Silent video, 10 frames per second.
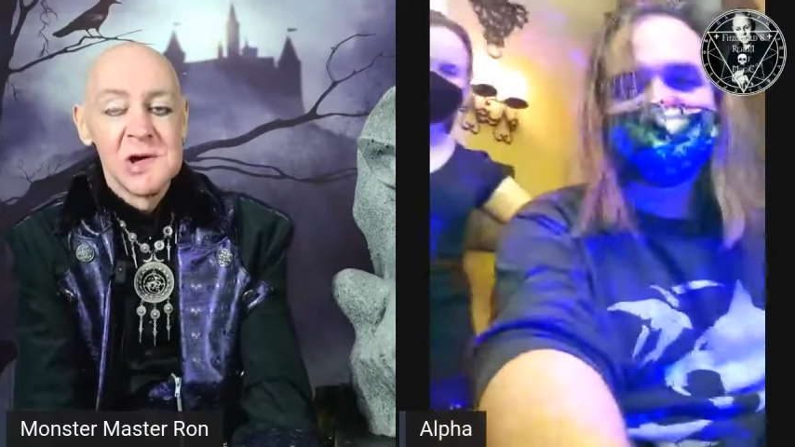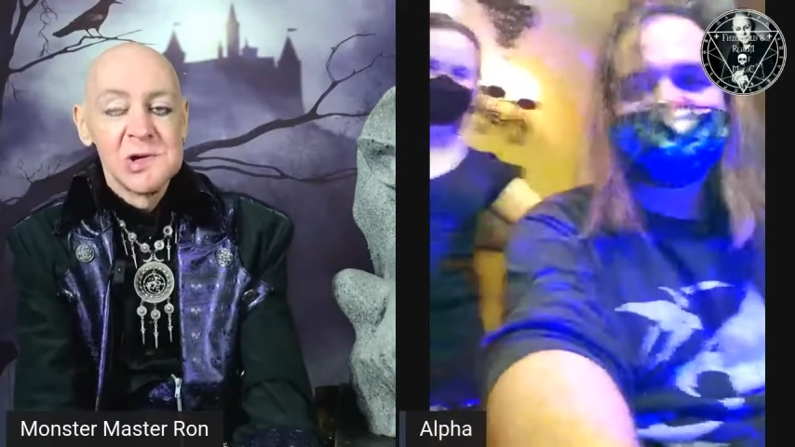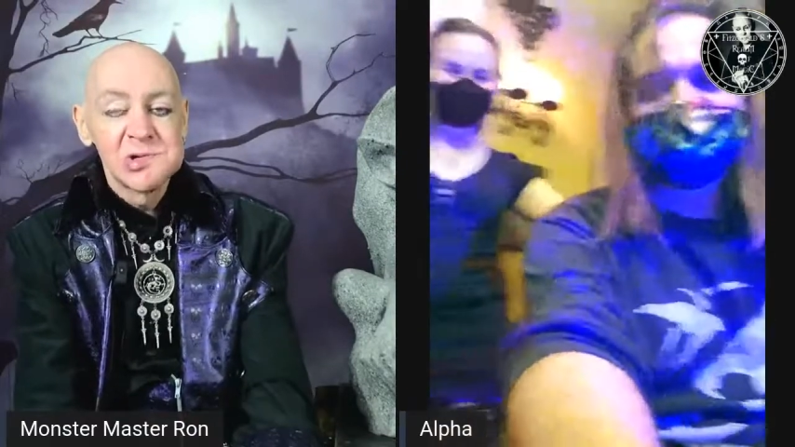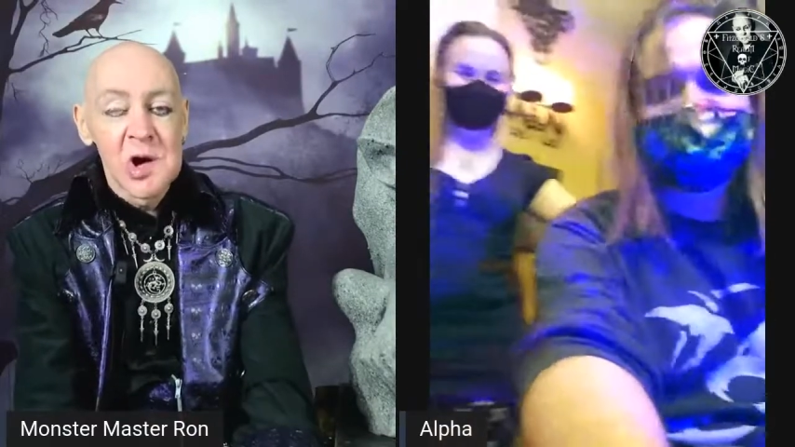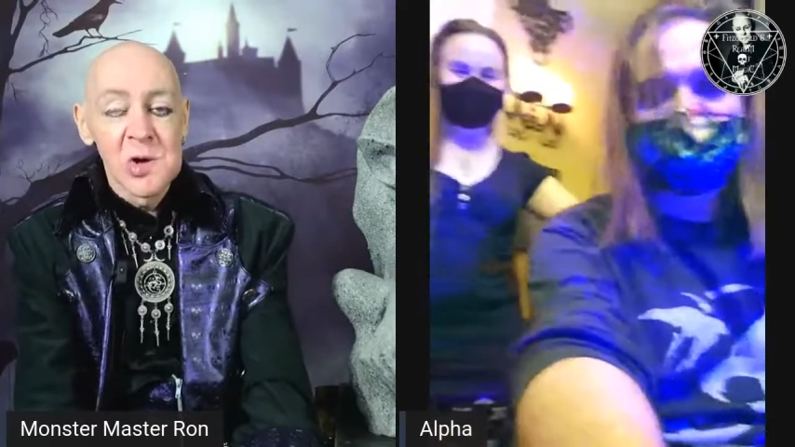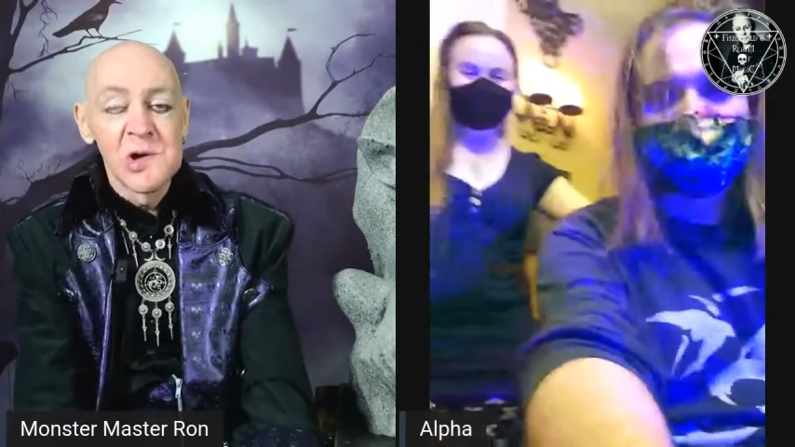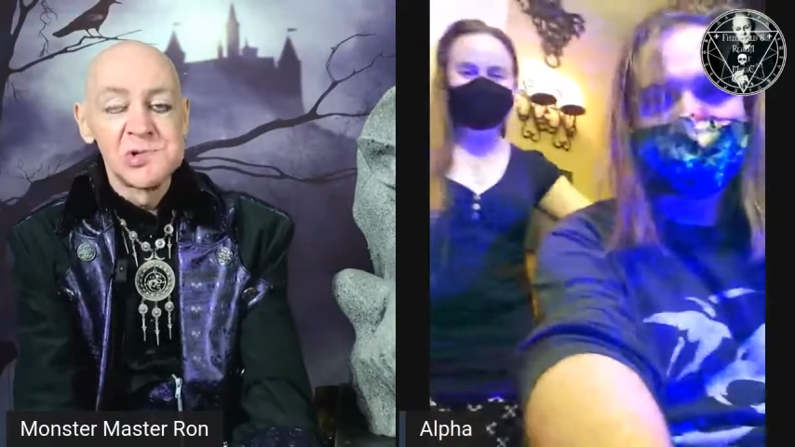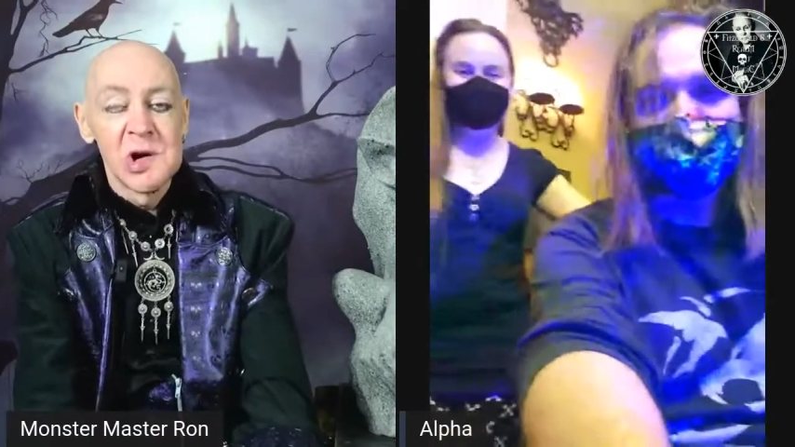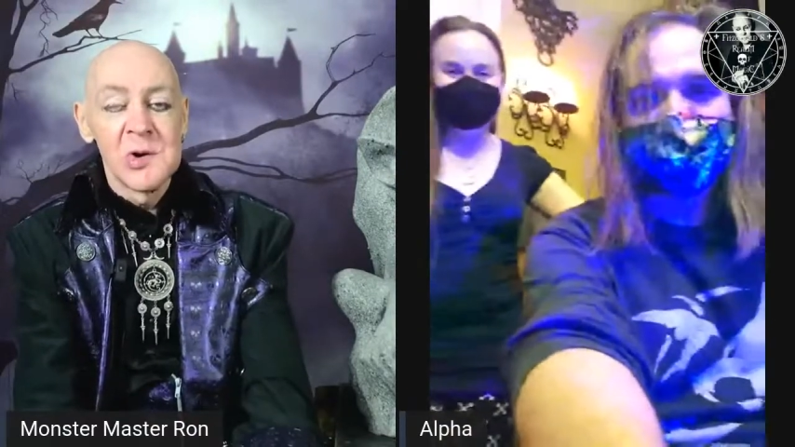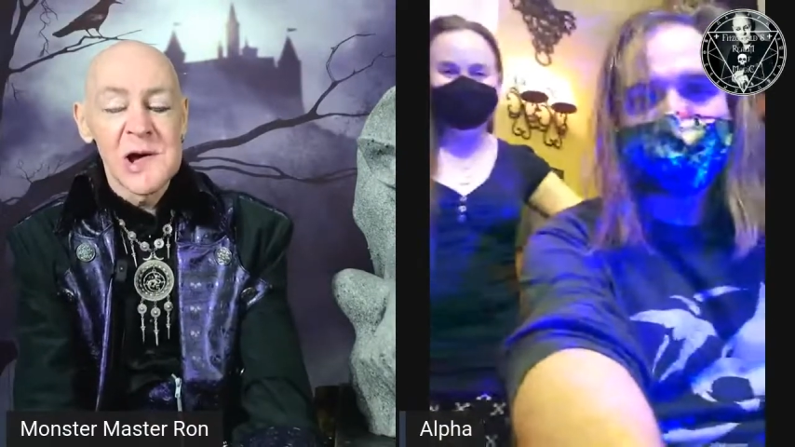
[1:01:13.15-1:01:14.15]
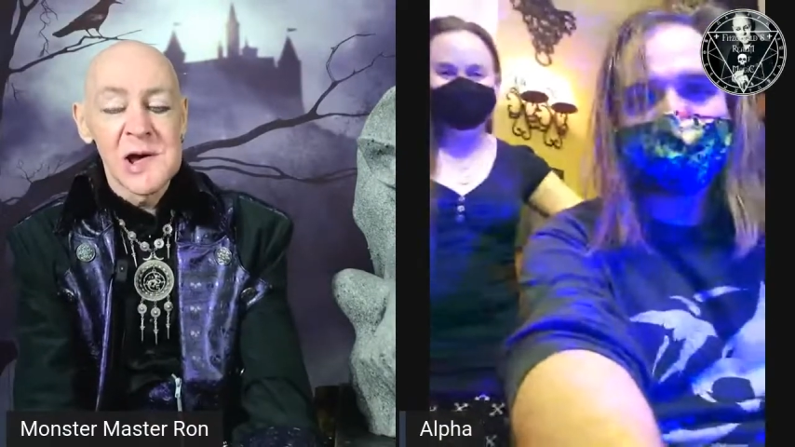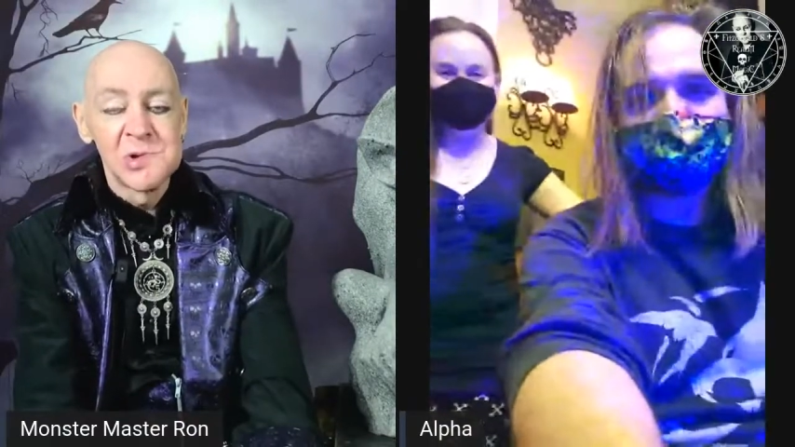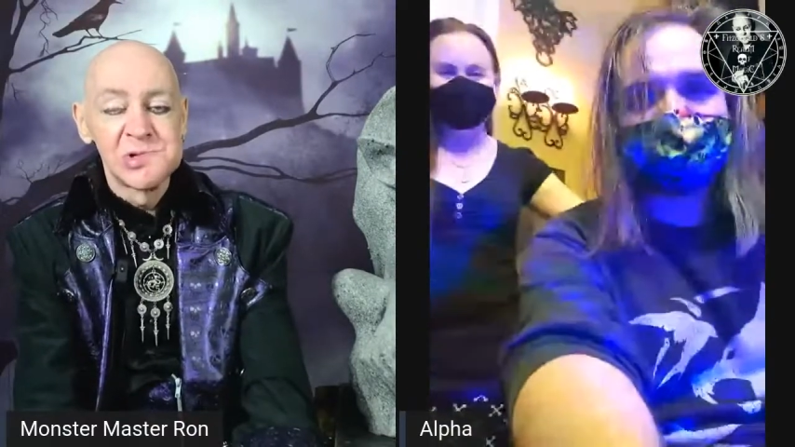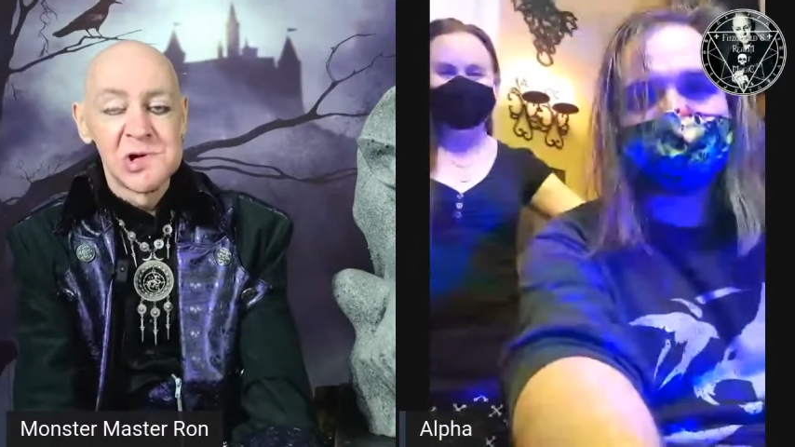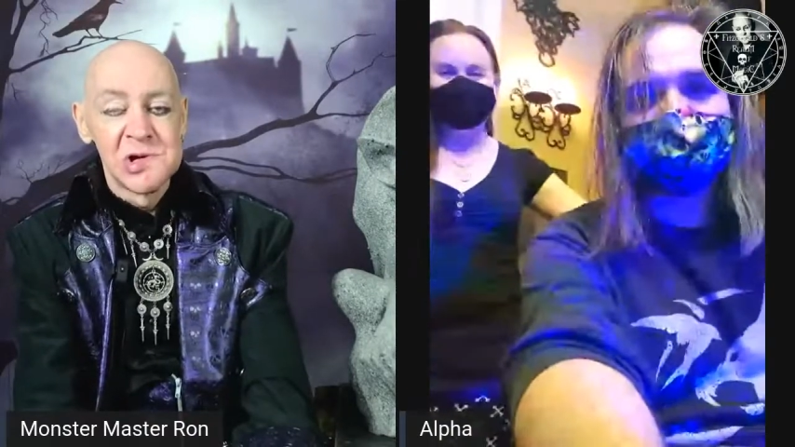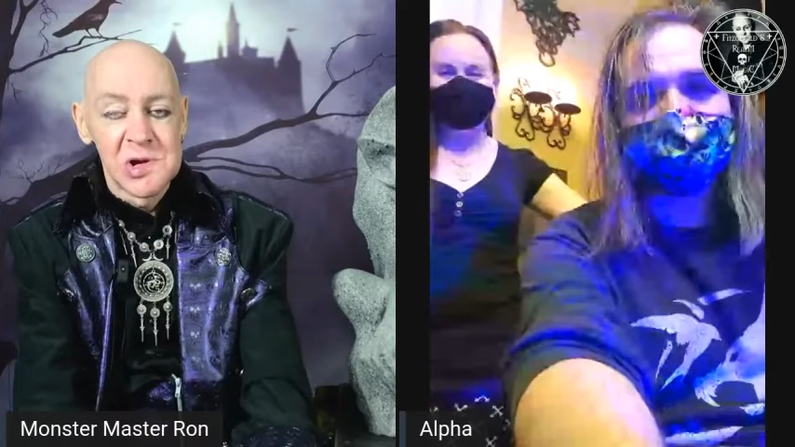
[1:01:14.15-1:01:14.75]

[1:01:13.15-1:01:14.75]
Scarlett Johansson